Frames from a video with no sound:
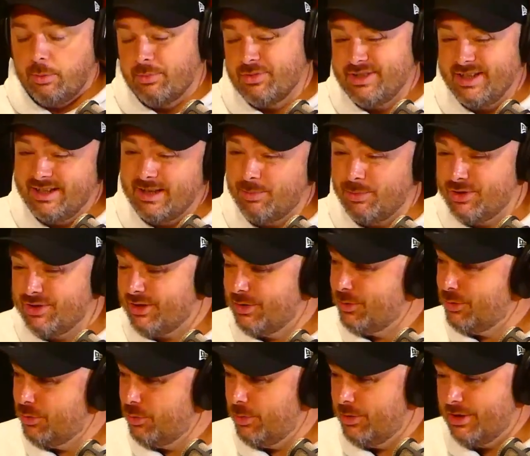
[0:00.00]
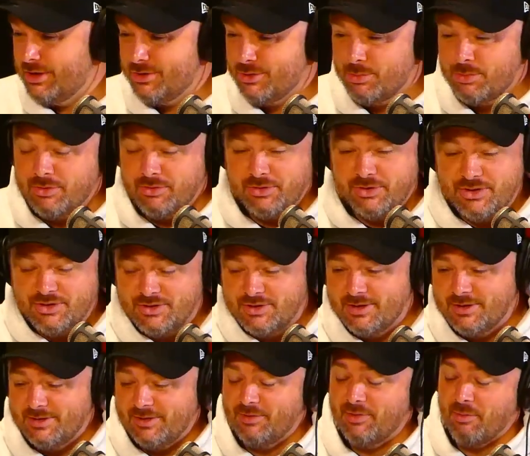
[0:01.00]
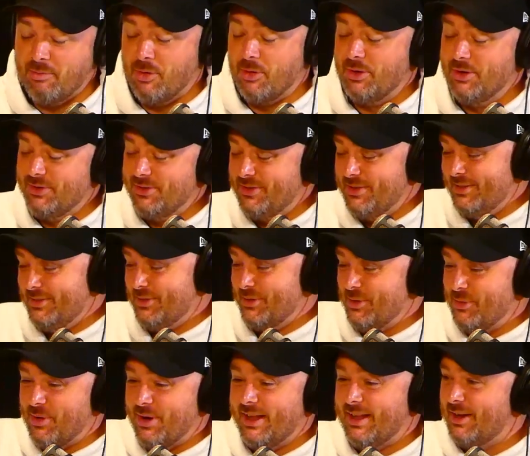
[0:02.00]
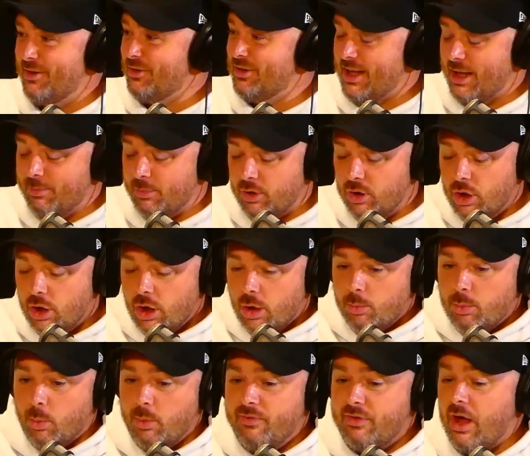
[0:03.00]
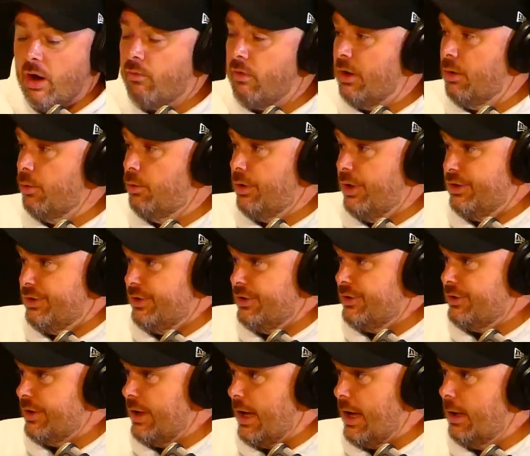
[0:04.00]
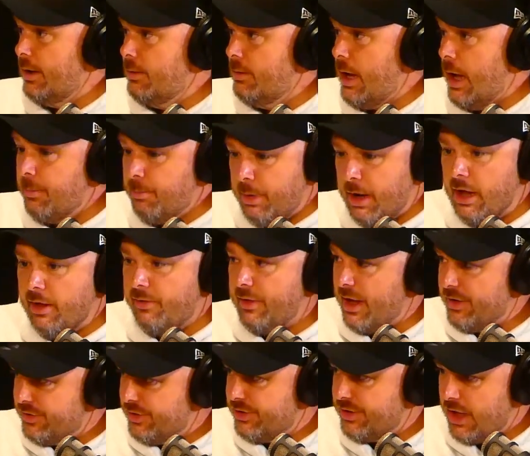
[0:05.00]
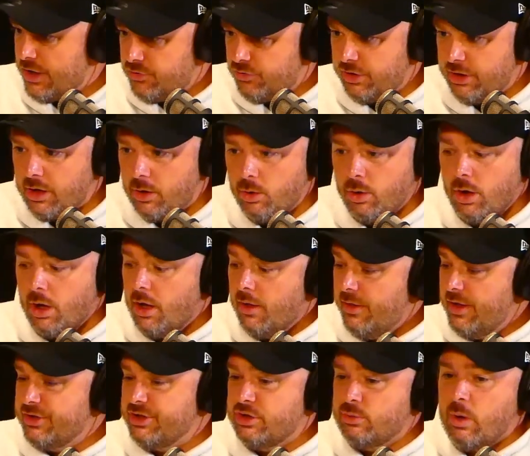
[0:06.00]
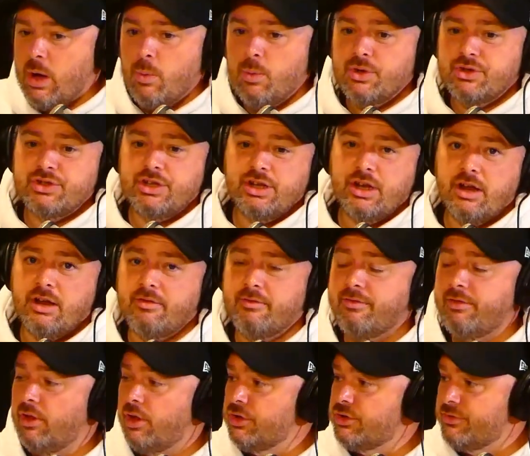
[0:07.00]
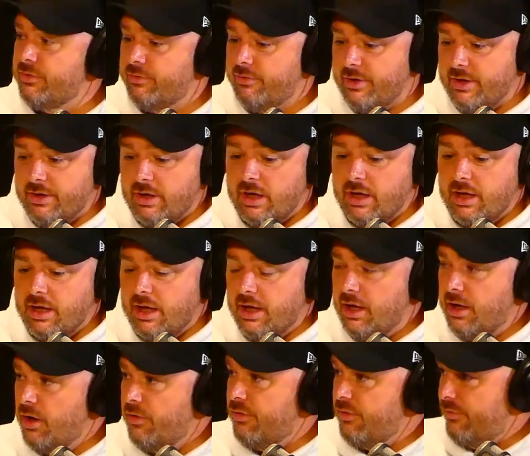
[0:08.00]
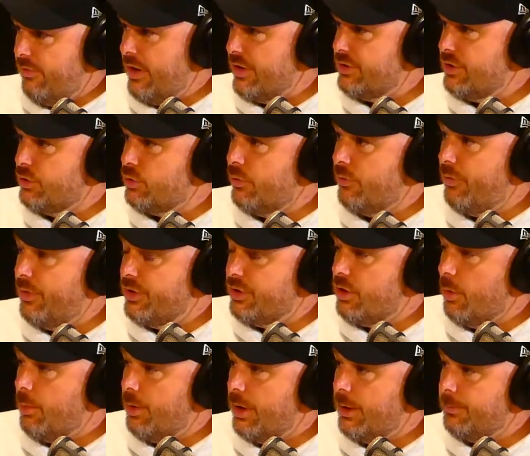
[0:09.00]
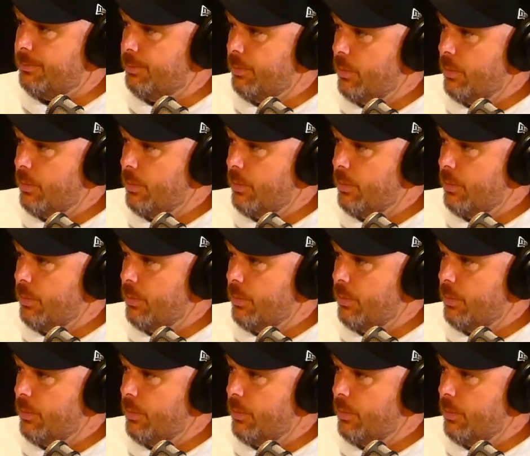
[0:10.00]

saying that because I don't know when this is going to be released, if I'm honest. So I want to get it timing. But we've got a rental crisis in Perth as it stands right now. Yep. This is why we're seeing an influx of investors over East coming in.